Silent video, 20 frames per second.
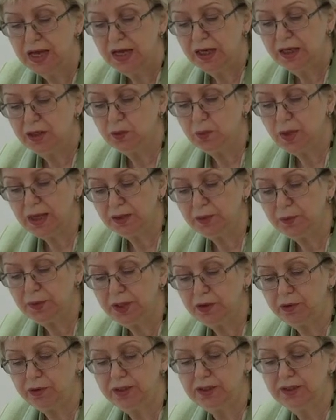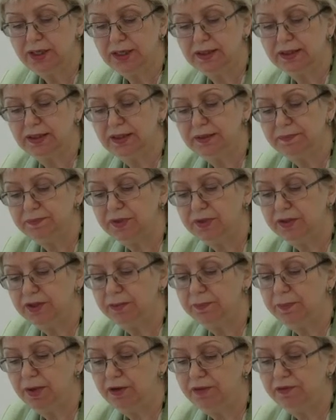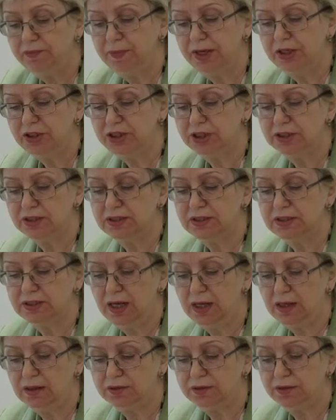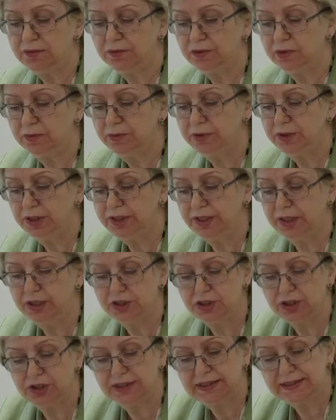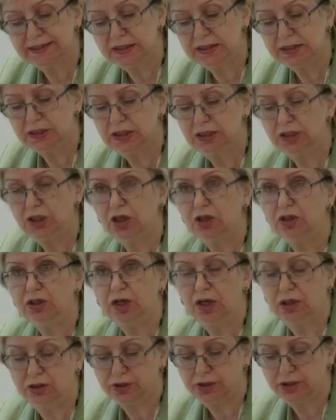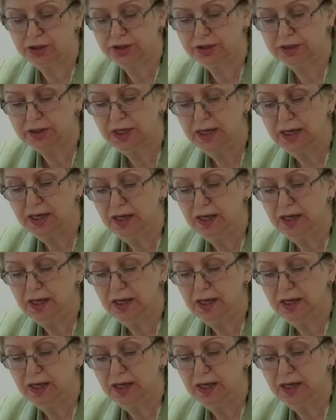In one way or another, the above-mentioned styles of communication exist in all cultures,